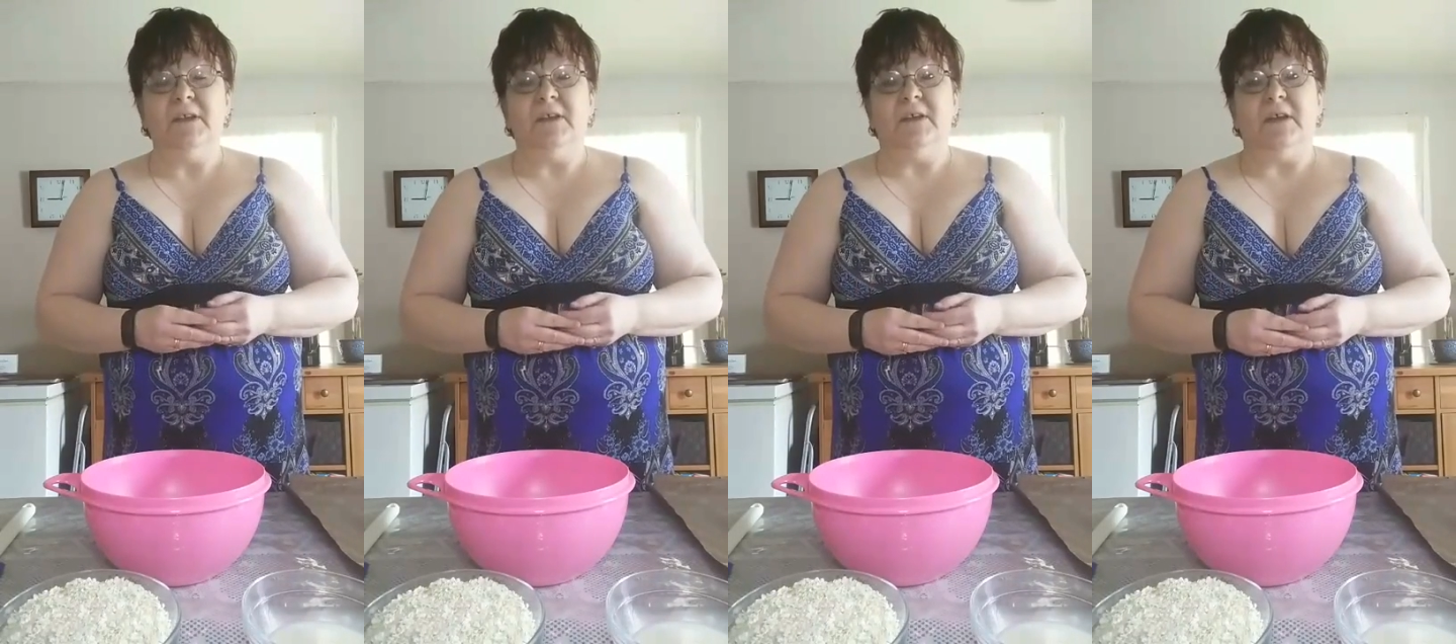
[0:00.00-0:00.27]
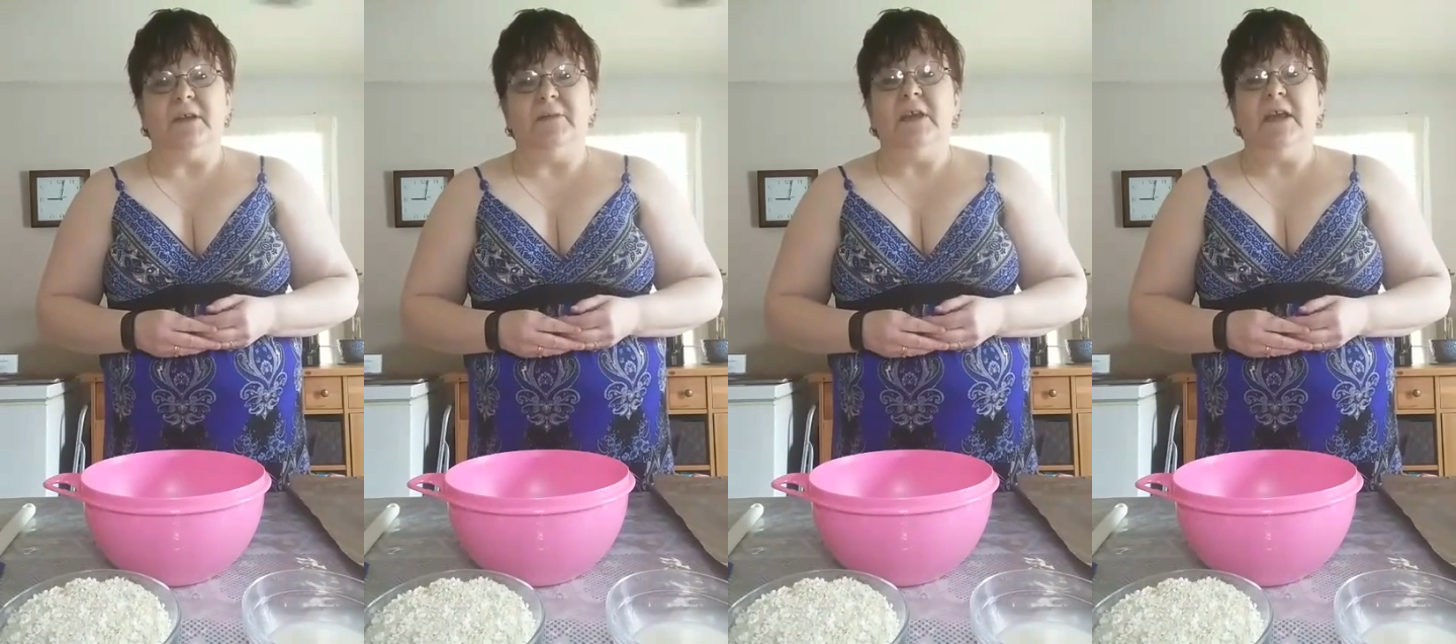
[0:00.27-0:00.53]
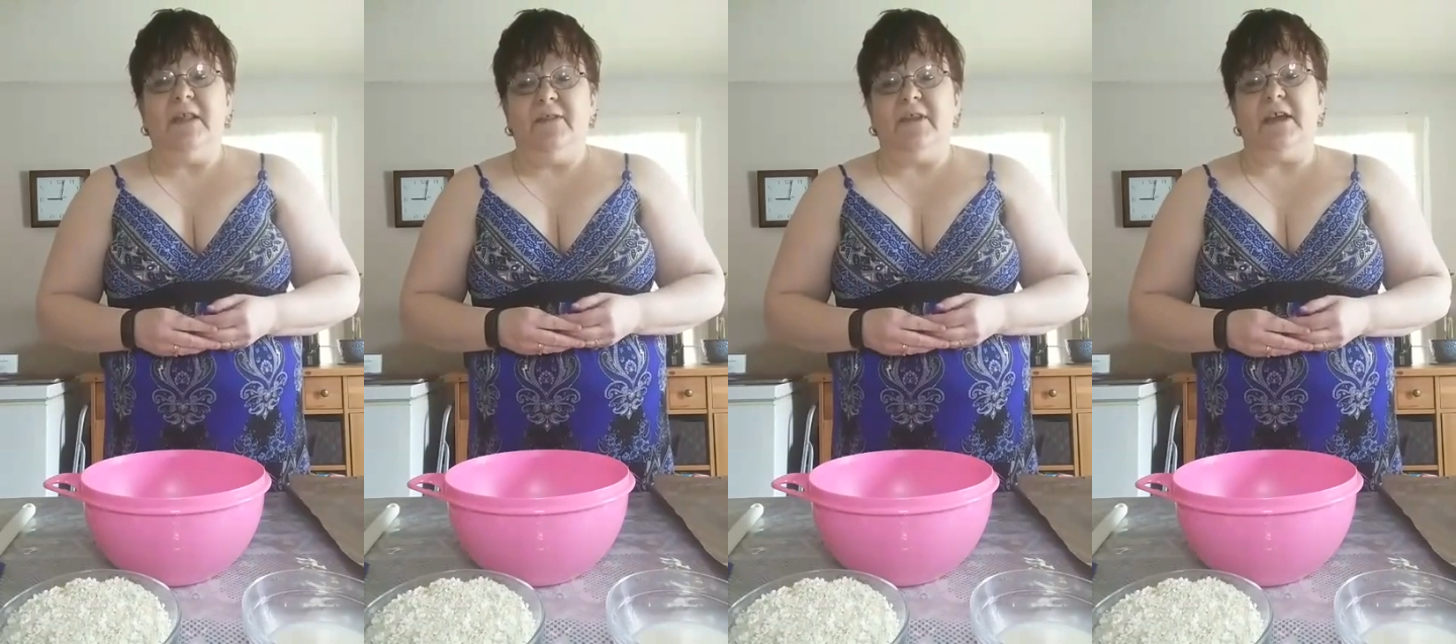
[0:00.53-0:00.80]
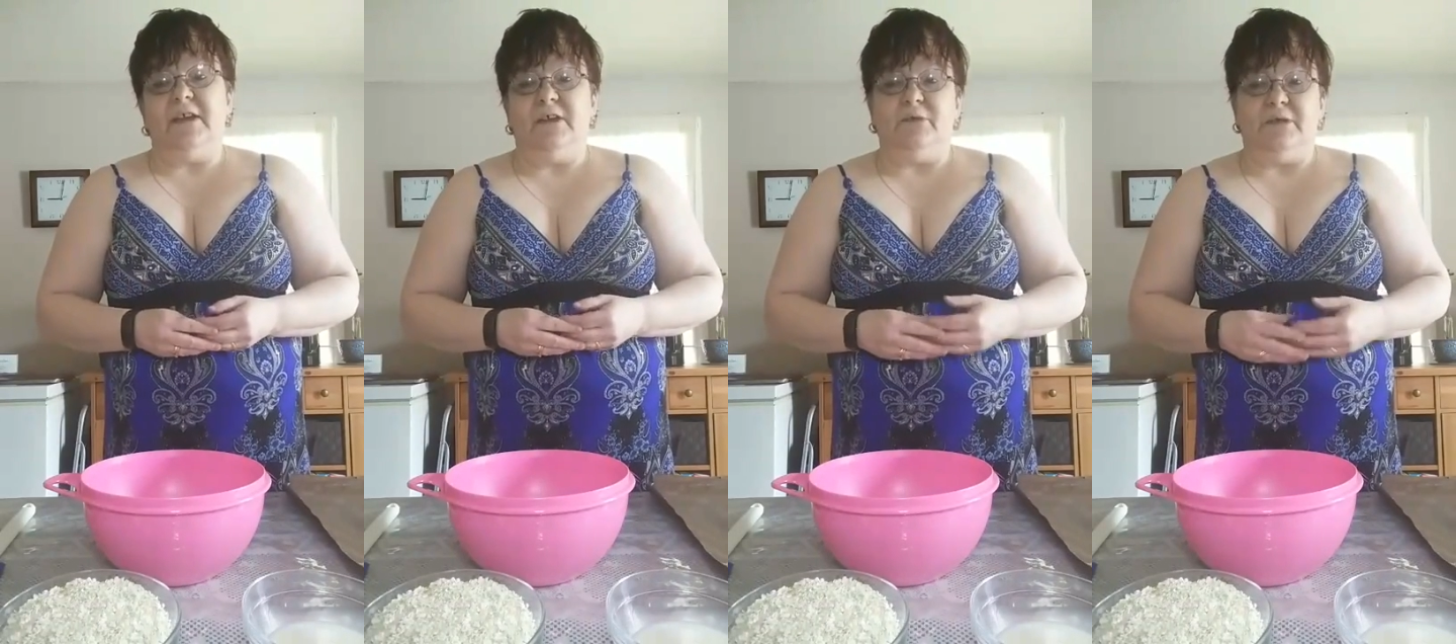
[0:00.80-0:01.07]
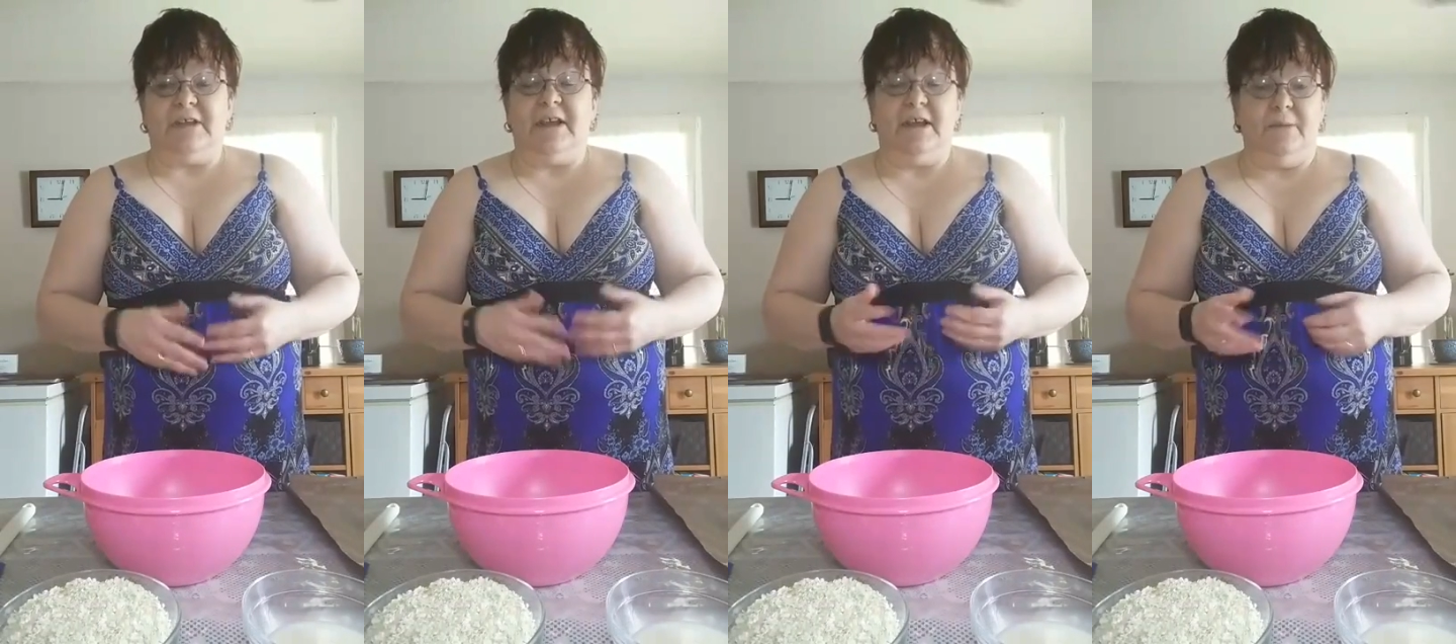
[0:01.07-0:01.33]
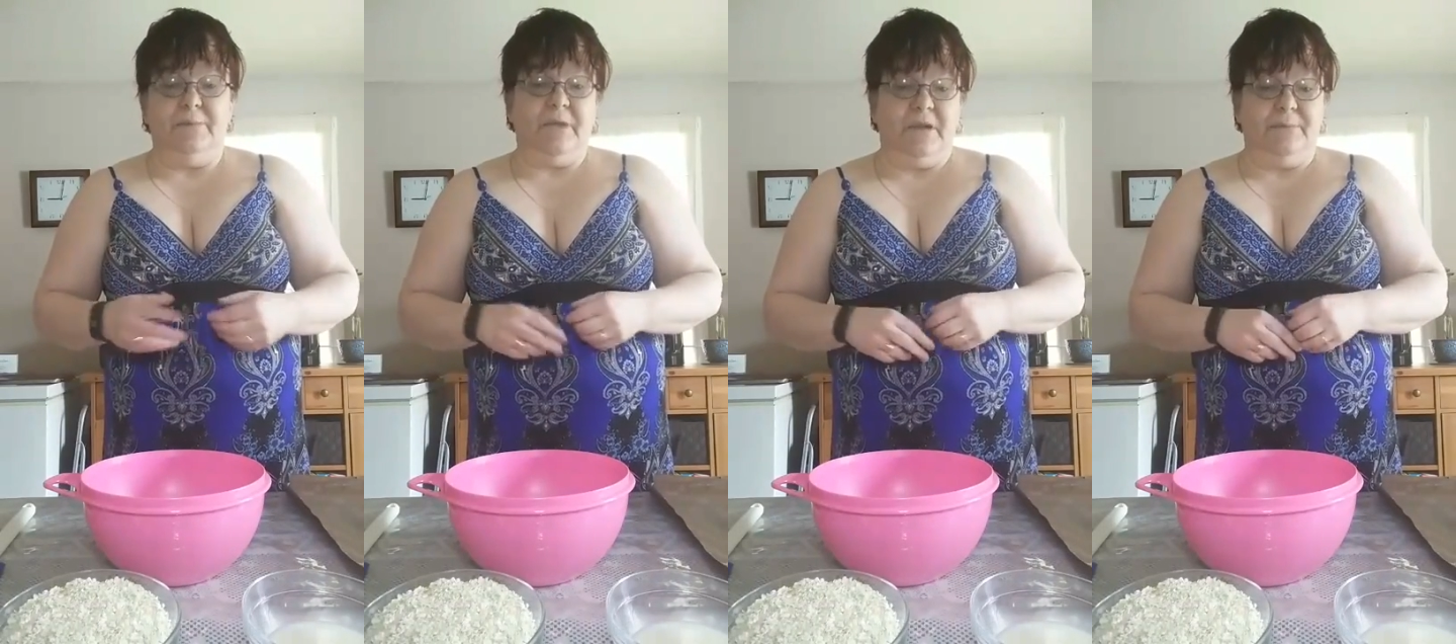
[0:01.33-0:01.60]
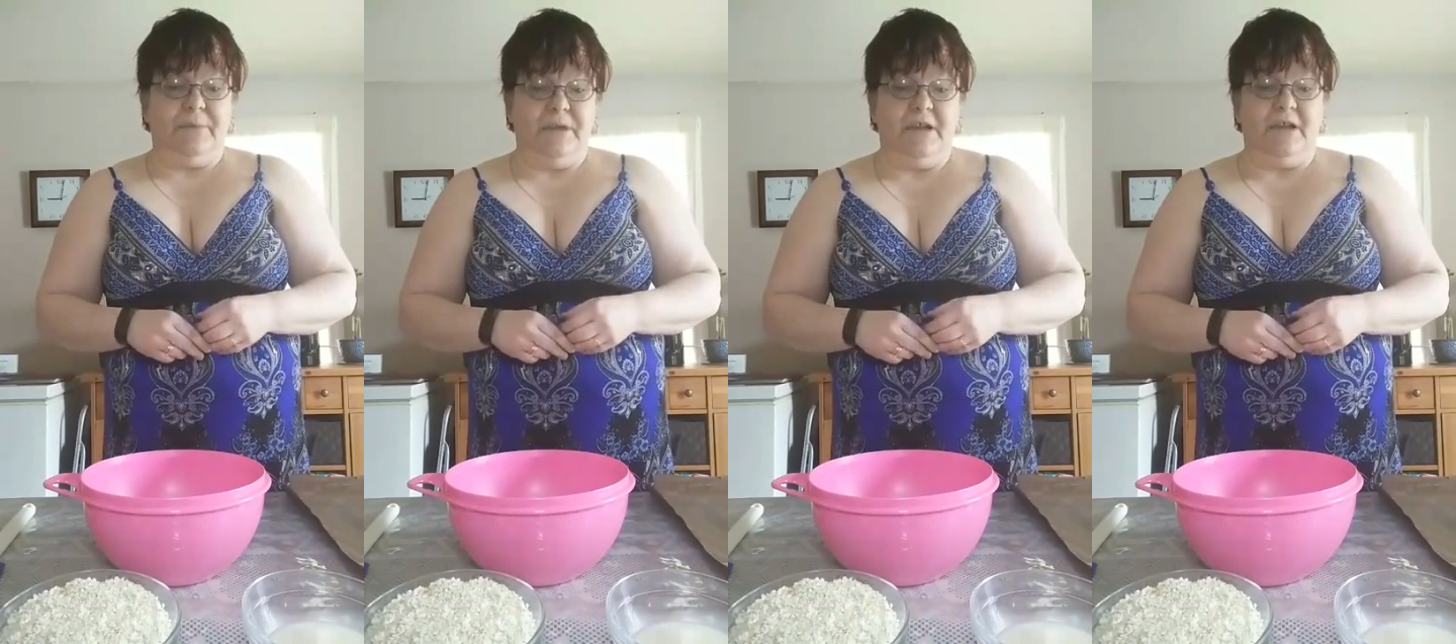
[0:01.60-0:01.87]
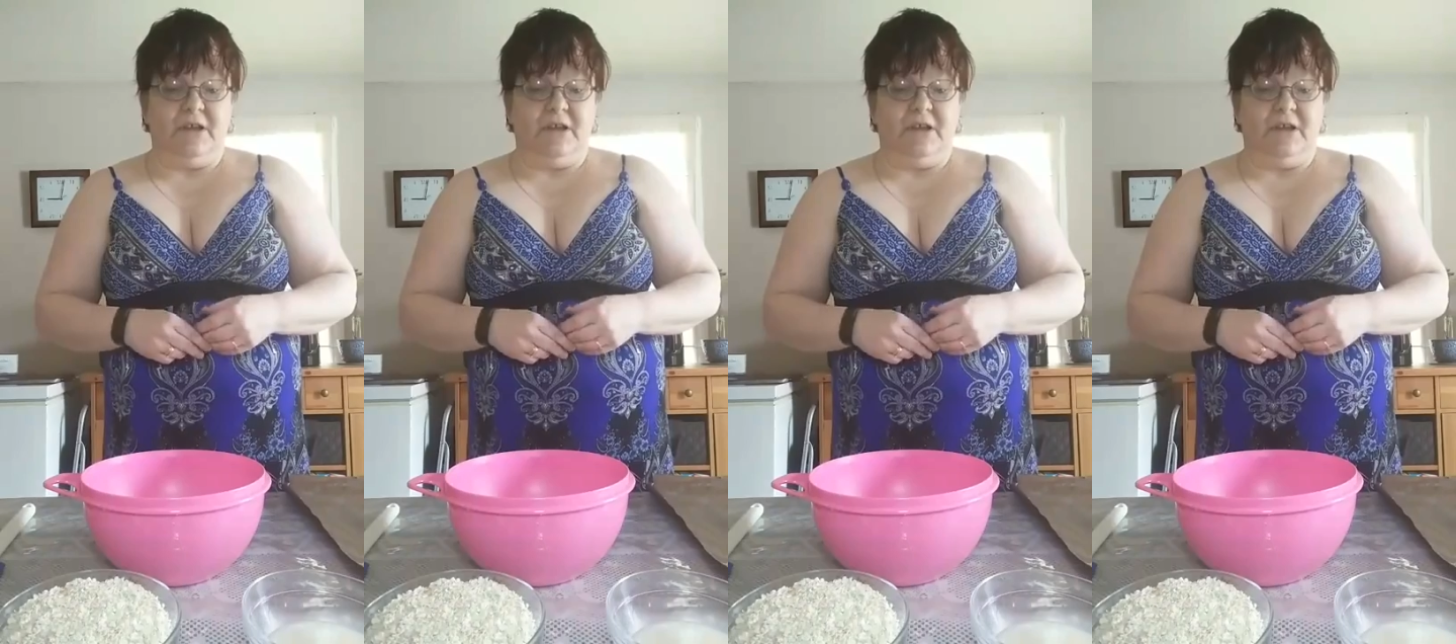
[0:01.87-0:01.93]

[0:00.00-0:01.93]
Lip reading: then it will be